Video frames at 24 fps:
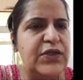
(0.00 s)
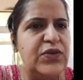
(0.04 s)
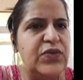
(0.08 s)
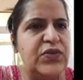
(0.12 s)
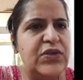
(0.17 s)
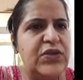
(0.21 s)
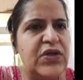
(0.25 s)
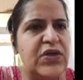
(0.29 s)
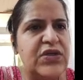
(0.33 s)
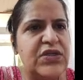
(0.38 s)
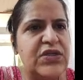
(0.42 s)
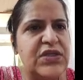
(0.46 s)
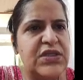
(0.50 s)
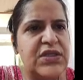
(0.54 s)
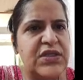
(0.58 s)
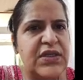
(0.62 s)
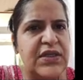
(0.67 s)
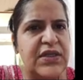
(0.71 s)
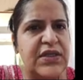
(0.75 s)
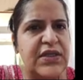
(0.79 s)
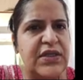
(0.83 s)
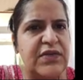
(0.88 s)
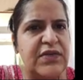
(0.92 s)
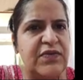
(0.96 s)

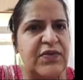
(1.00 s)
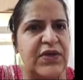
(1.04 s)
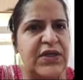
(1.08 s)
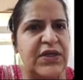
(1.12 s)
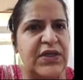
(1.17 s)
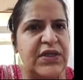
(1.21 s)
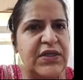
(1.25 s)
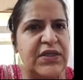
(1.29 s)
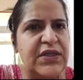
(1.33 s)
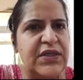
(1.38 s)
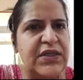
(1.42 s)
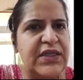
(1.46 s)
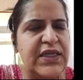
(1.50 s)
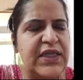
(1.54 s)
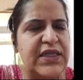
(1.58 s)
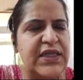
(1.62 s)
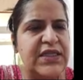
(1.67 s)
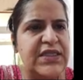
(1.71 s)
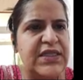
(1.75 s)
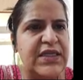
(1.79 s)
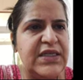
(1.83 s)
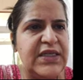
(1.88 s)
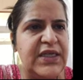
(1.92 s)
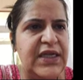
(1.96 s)
2031 there
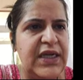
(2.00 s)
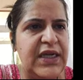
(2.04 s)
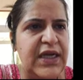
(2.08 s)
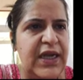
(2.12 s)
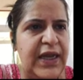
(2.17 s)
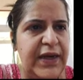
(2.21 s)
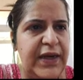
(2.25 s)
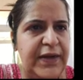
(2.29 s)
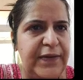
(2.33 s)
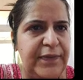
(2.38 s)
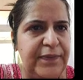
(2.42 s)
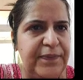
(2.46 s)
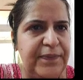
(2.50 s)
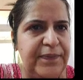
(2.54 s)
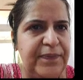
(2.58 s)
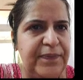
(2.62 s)
is a decline.